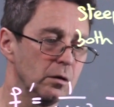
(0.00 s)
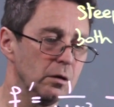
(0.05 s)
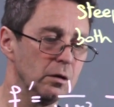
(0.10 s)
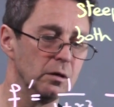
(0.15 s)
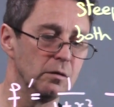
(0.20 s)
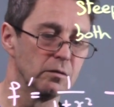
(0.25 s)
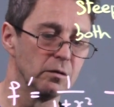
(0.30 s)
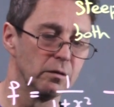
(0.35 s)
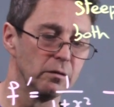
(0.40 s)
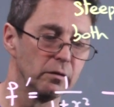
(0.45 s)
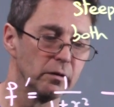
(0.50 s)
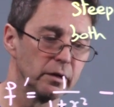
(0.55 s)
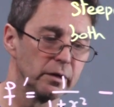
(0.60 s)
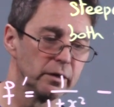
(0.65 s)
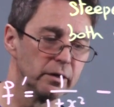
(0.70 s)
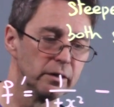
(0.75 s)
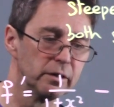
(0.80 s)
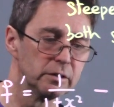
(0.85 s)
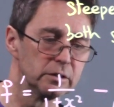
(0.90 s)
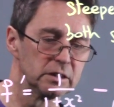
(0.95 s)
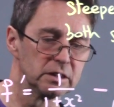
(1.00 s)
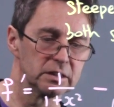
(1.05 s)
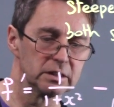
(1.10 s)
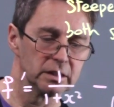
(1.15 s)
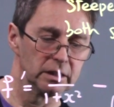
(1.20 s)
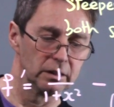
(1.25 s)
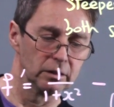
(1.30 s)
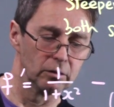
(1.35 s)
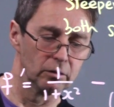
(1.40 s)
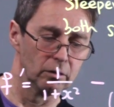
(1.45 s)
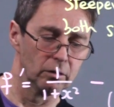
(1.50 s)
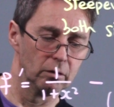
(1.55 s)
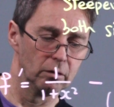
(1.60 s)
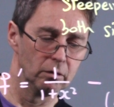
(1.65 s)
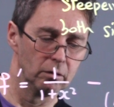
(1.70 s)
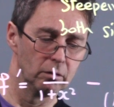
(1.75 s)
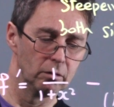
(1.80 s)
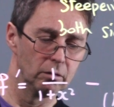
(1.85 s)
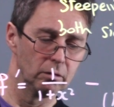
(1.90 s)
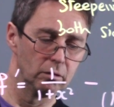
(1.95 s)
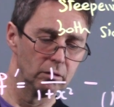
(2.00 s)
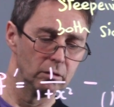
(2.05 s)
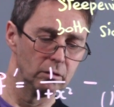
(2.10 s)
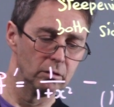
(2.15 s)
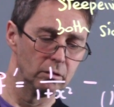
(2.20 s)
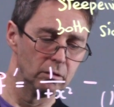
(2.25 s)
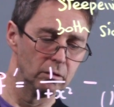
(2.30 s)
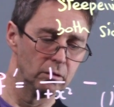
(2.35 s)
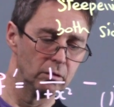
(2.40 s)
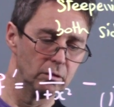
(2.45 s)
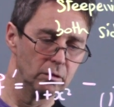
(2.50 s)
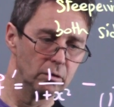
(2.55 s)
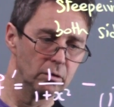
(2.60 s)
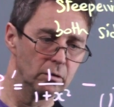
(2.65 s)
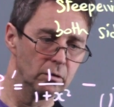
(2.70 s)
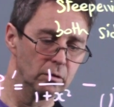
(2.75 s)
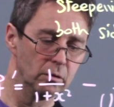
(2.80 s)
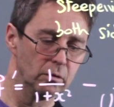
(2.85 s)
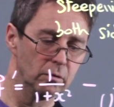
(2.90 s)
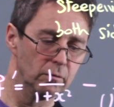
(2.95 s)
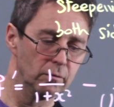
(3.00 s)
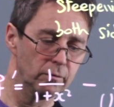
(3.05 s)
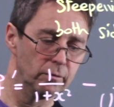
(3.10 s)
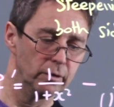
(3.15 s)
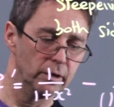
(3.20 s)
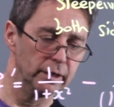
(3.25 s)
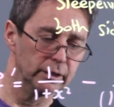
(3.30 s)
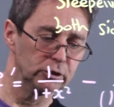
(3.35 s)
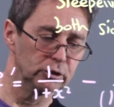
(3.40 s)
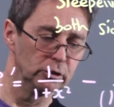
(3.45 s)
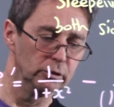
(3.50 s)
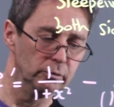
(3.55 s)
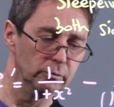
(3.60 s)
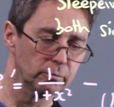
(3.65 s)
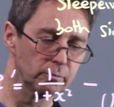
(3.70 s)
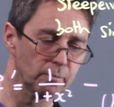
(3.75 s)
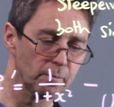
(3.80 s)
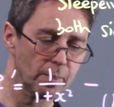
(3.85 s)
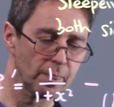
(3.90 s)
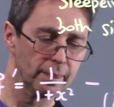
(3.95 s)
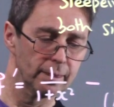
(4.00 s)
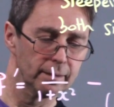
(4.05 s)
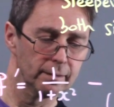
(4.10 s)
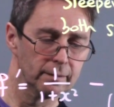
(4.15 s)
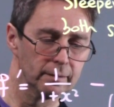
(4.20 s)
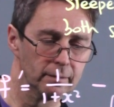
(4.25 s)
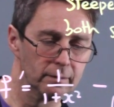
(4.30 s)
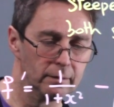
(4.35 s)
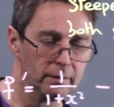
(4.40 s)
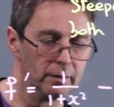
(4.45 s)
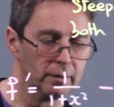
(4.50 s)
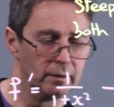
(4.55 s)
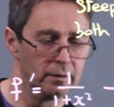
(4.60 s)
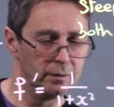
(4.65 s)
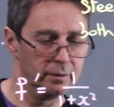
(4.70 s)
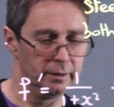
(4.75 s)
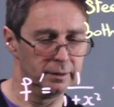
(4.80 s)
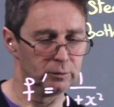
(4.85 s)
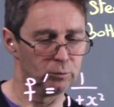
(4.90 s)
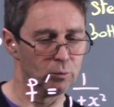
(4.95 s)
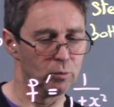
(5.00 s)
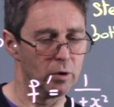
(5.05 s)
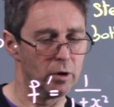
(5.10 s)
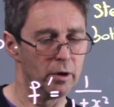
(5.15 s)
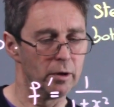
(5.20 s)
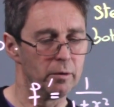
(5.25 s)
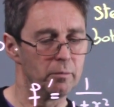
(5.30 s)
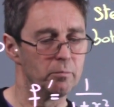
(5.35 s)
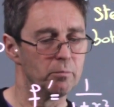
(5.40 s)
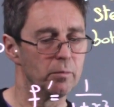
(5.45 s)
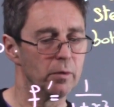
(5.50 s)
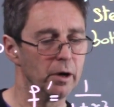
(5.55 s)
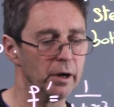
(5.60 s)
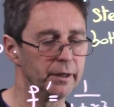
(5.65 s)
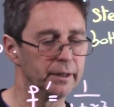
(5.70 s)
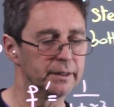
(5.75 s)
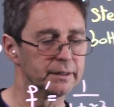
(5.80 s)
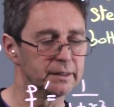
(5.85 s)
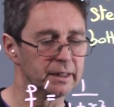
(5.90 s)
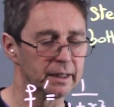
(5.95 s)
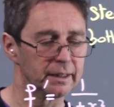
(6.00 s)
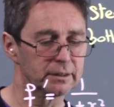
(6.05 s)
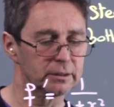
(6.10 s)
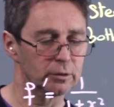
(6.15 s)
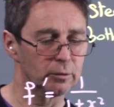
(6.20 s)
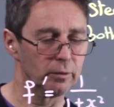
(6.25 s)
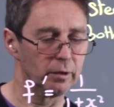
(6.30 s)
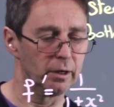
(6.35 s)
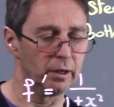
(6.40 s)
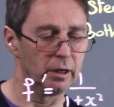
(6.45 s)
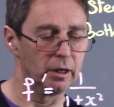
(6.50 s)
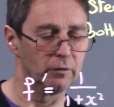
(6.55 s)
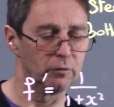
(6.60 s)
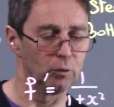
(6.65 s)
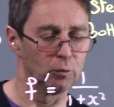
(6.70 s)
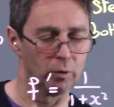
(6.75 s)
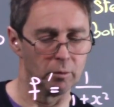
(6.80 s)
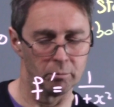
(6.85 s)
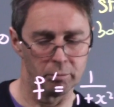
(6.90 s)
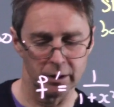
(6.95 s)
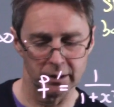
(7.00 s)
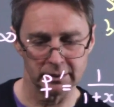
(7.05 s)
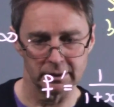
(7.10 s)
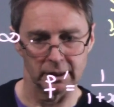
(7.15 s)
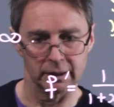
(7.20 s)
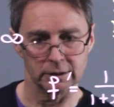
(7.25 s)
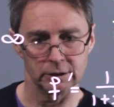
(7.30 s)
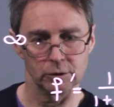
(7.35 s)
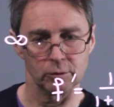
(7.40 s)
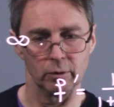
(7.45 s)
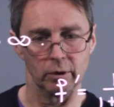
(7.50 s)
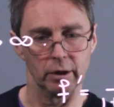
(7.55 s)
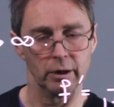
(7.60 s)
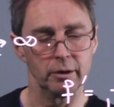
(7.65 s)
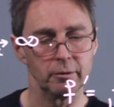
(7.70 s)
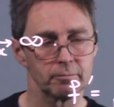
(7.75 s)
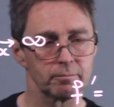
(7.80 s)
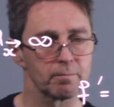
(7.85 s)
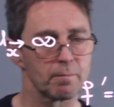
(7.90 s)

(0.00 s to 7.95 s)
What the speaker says: if I write it as a single fraction, it's 1 minus x squared over 1 plus x squared.